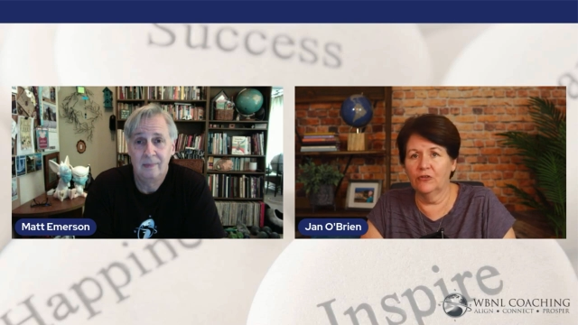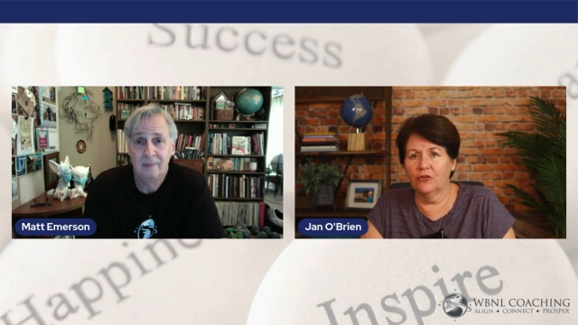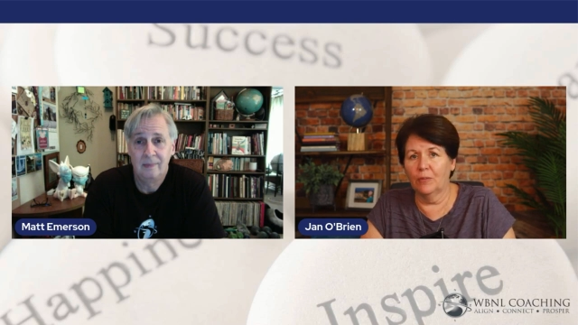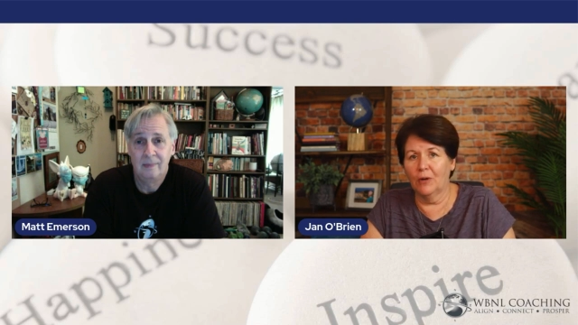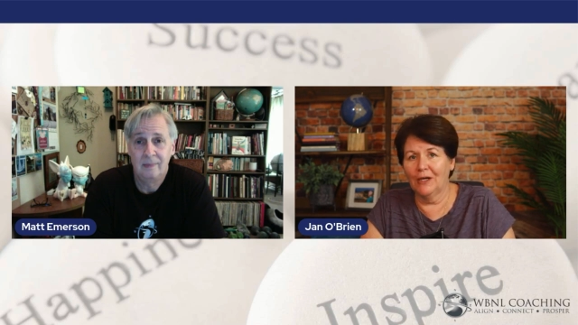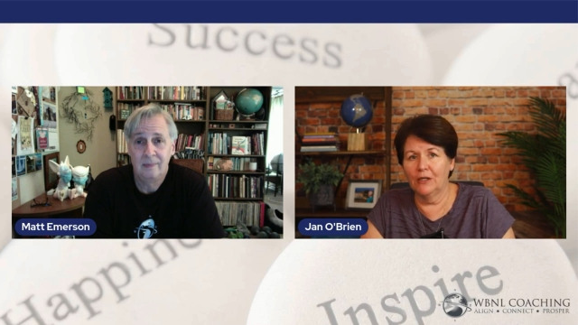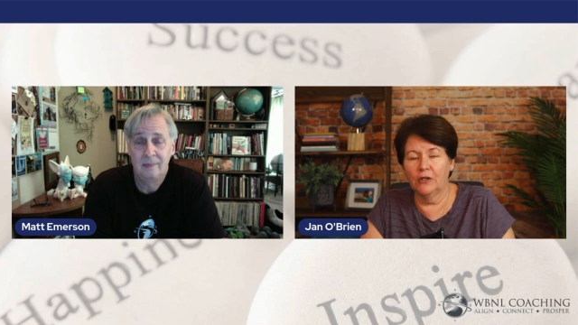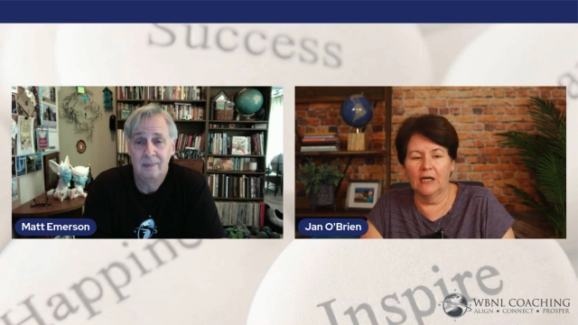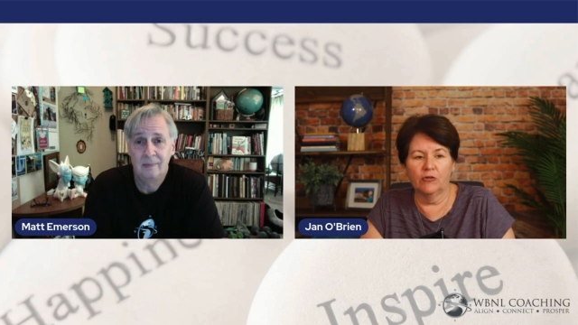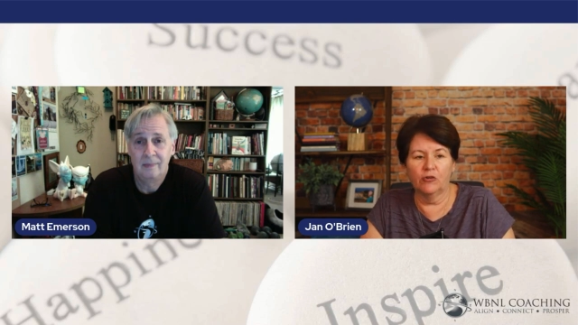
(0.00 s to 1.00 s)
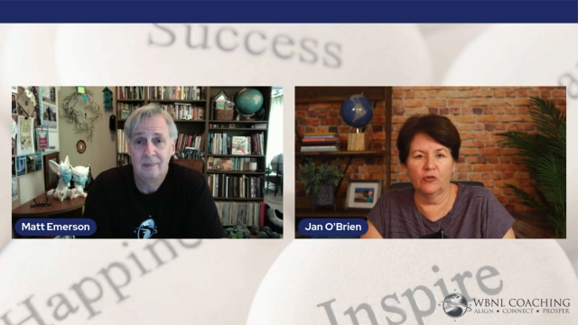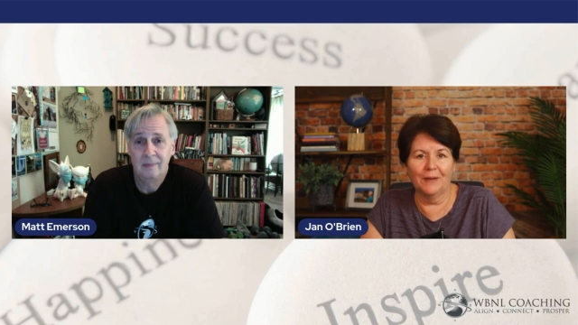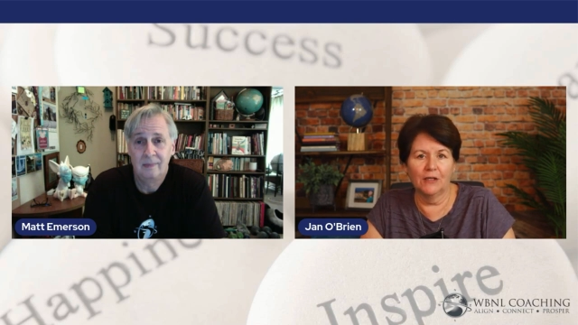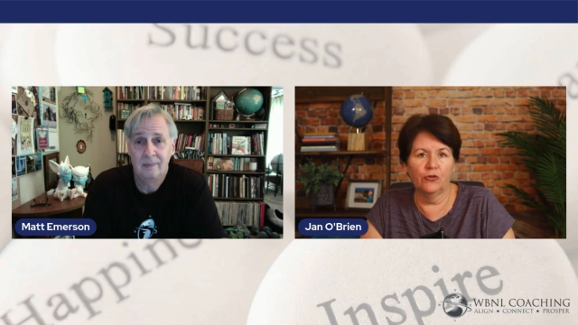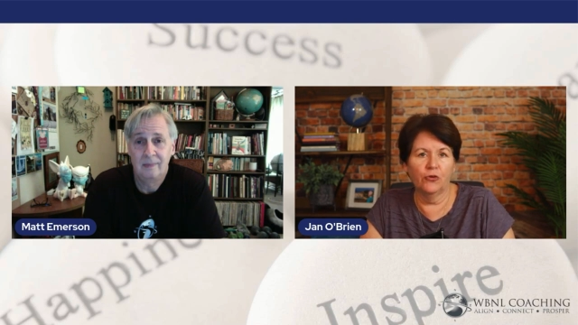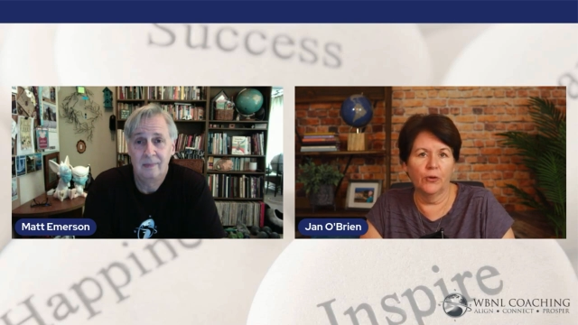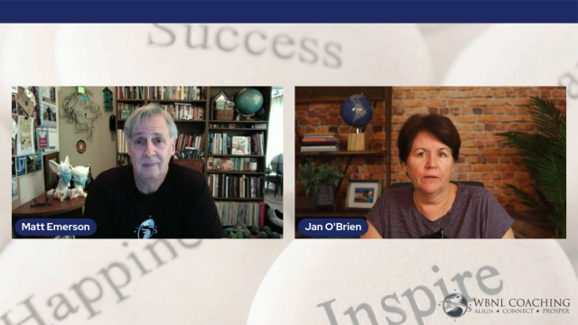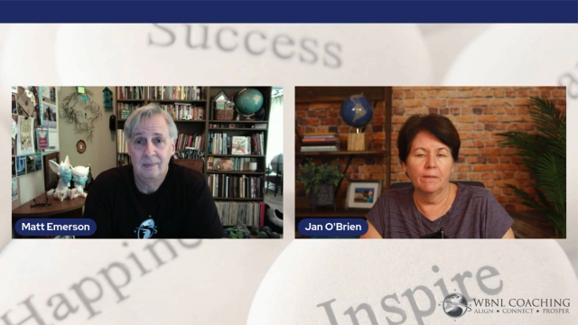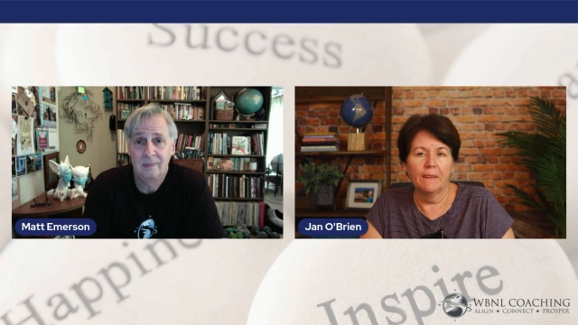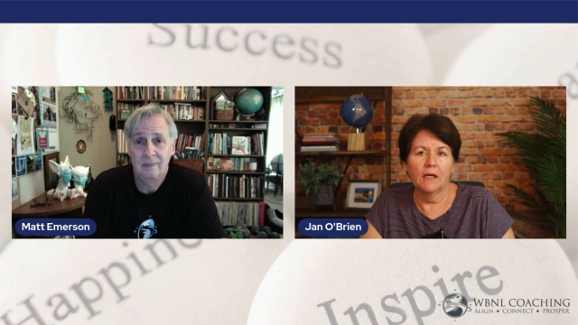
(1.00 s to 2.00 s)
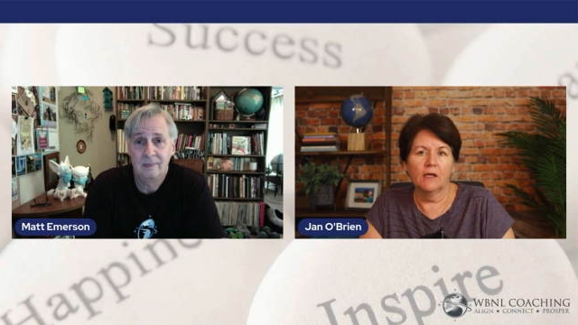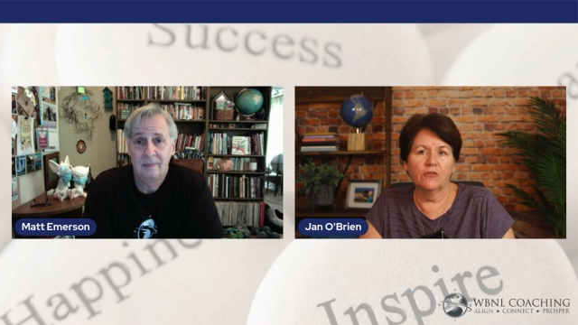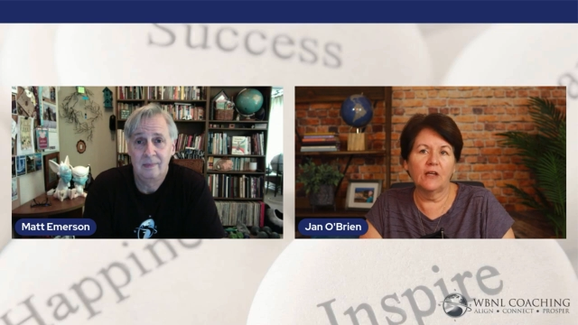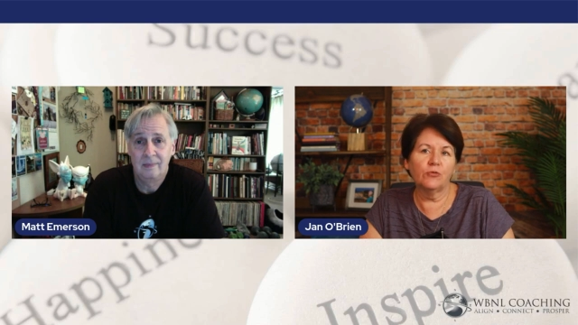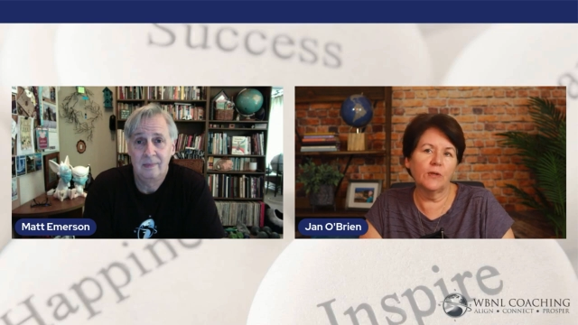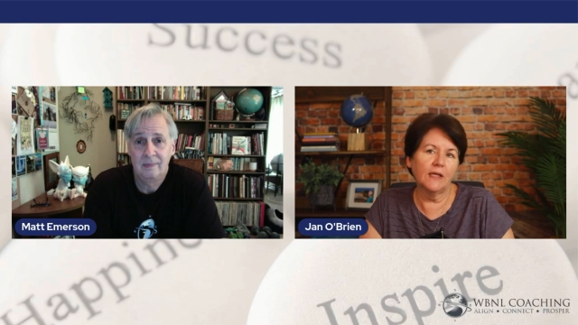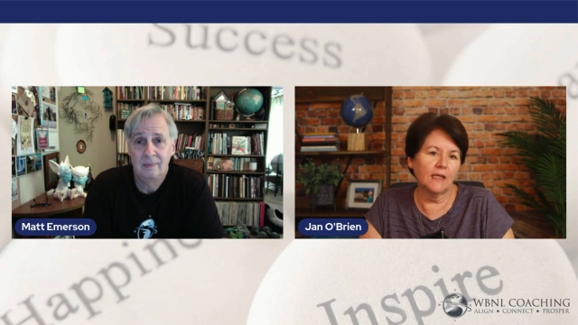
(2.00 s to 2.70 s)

Speaker 1: the market, you know how to respond to it. Because that's what I think,